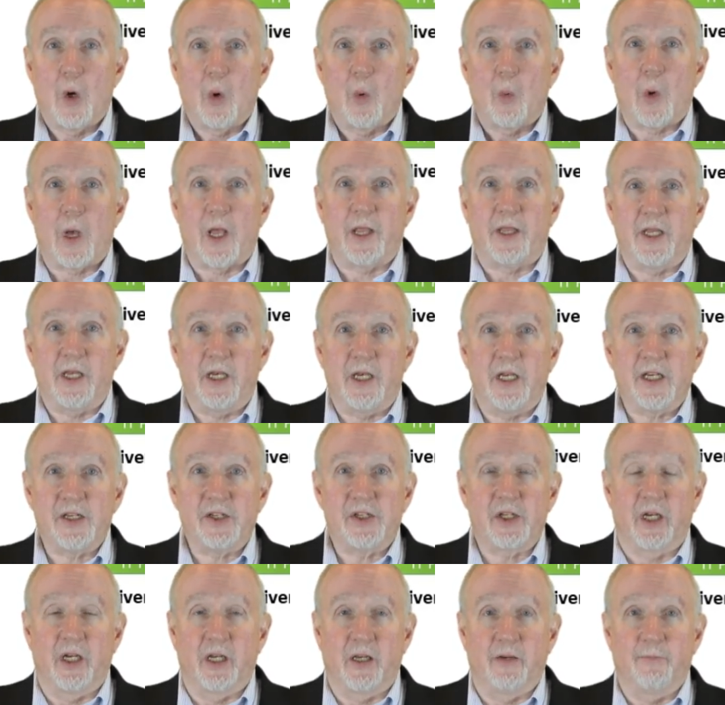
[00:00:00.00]
While the
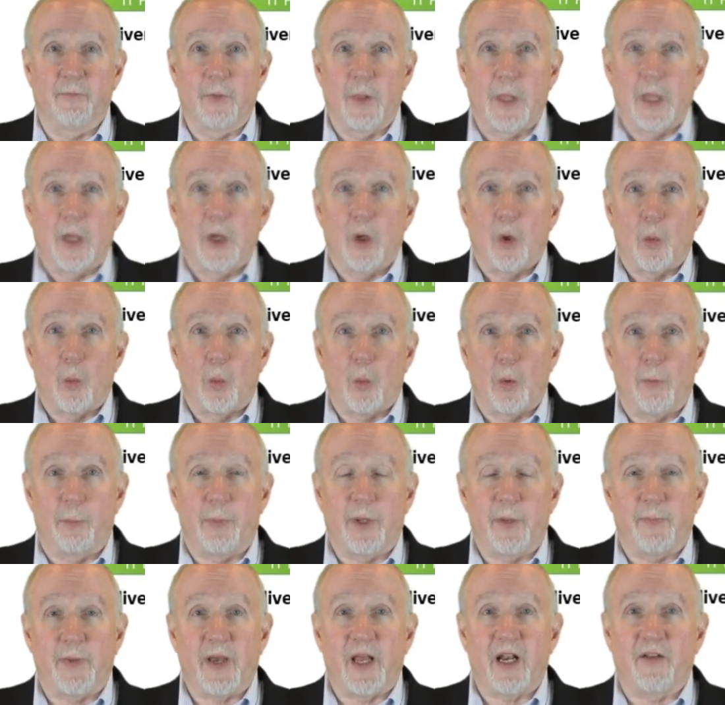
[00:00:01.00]
initiative will
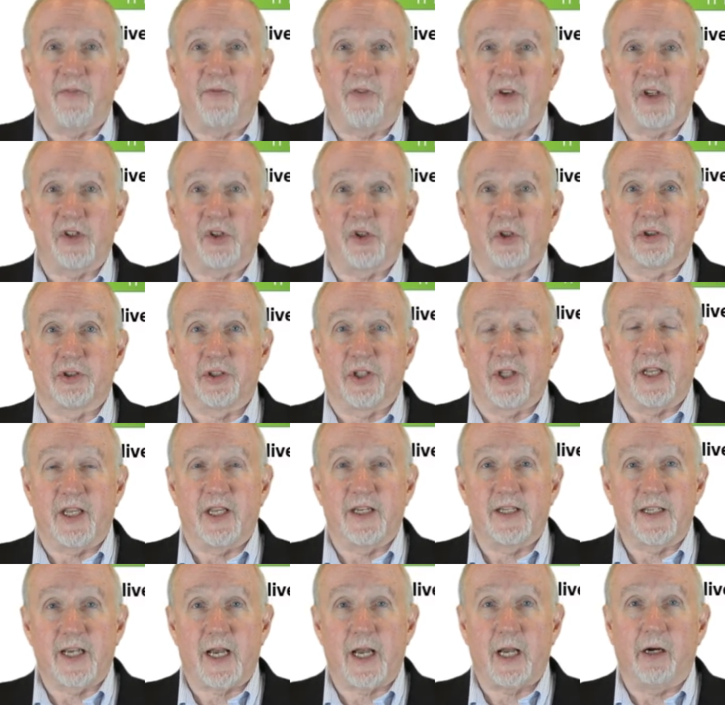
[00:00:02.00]
be beneficial to the
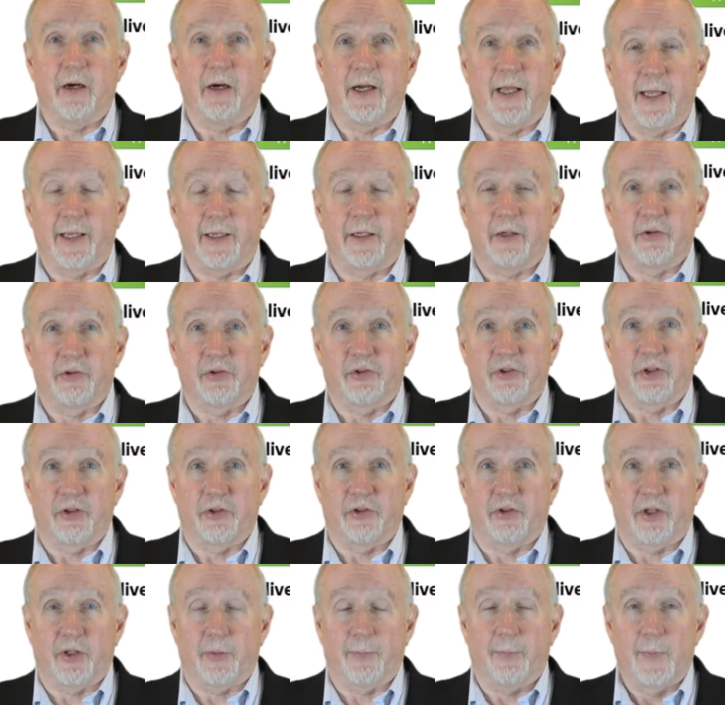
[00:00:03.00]
entire
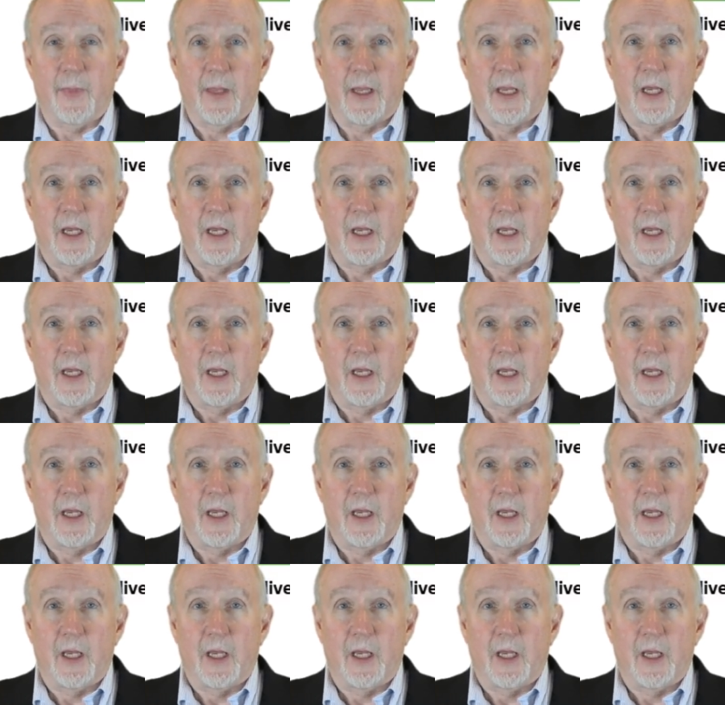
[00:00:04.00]
ecosystem,